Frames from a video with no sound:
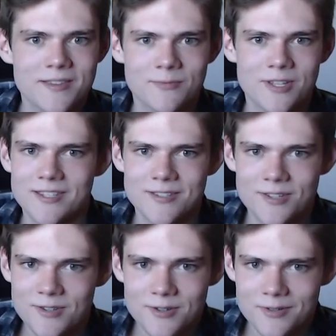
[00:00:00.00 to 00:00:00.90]
with
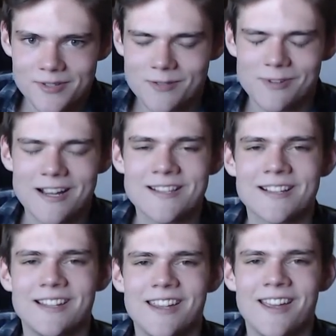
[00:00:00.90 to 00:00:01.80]
stew,
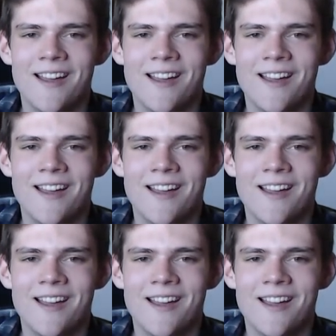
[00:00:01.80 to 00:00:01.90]
surprisingly.